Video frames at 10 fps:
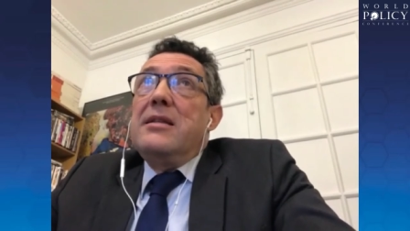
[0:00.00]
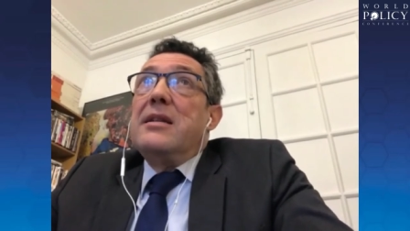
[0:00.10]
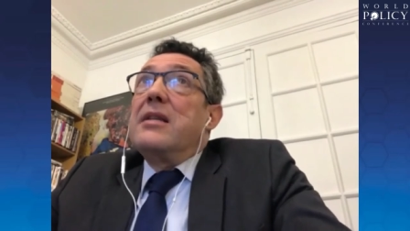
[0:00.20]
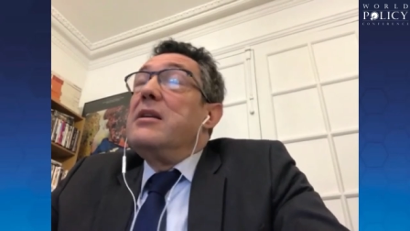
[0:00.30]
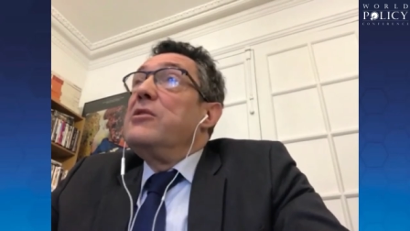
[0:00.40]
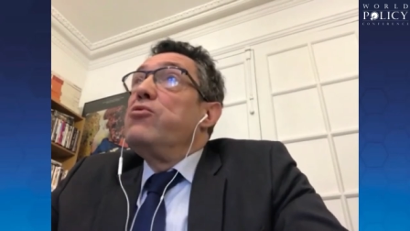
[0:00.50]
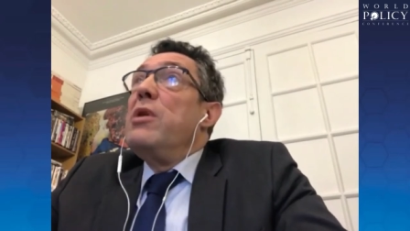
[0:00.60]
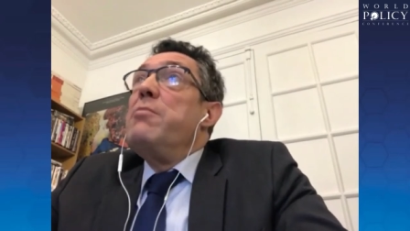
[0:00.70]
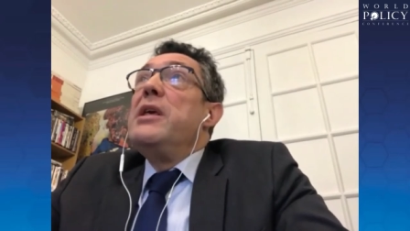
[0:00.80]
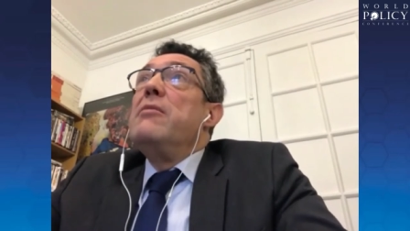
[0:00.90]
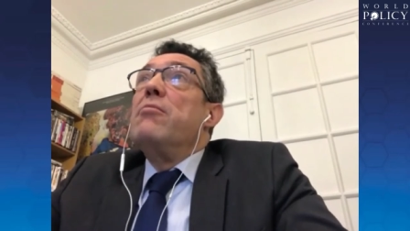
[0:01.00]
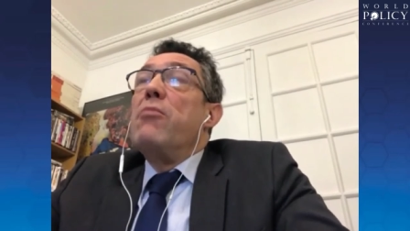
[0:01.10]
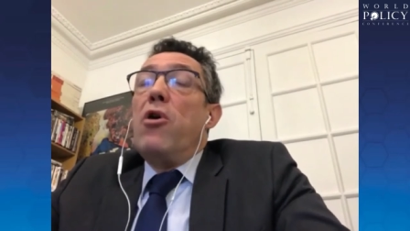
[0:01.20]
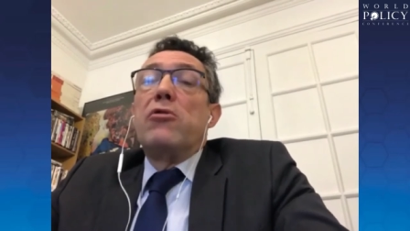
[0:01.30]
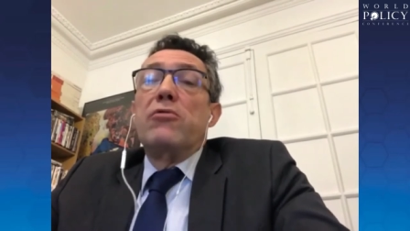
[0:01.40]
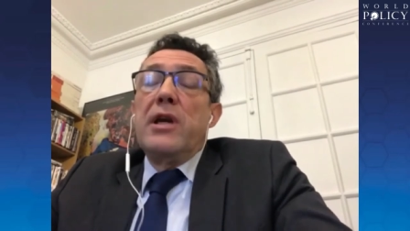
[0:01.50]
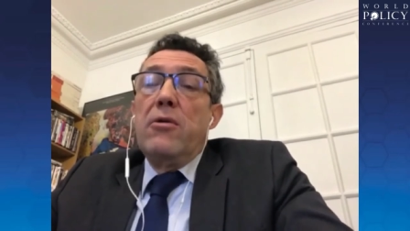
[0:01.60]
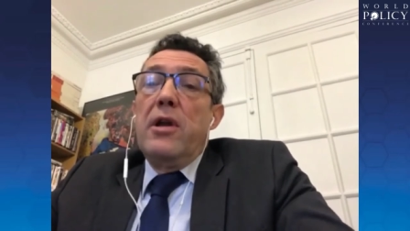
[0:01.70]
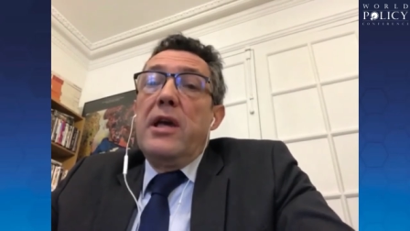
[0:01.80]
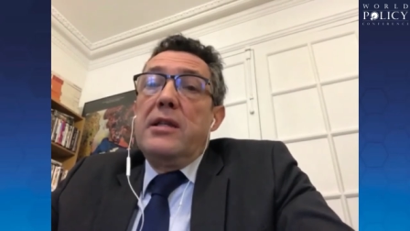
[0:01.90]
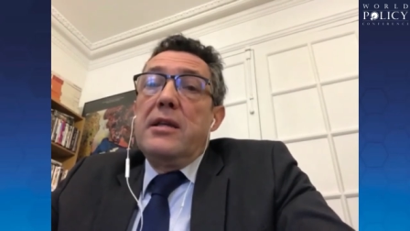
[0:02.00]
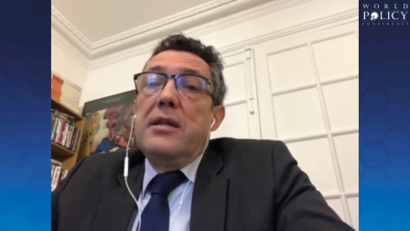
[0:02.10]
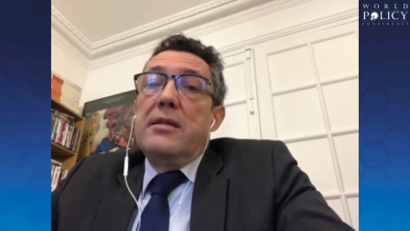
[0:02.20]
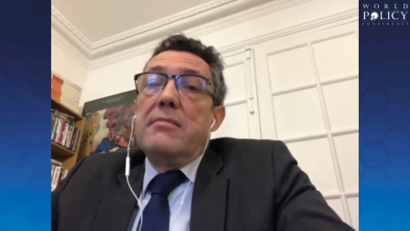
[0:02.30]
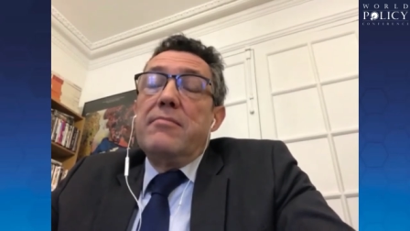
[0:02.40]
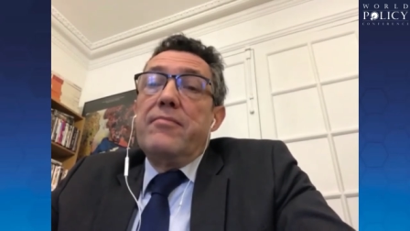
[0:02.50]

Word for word: that it will be more regulated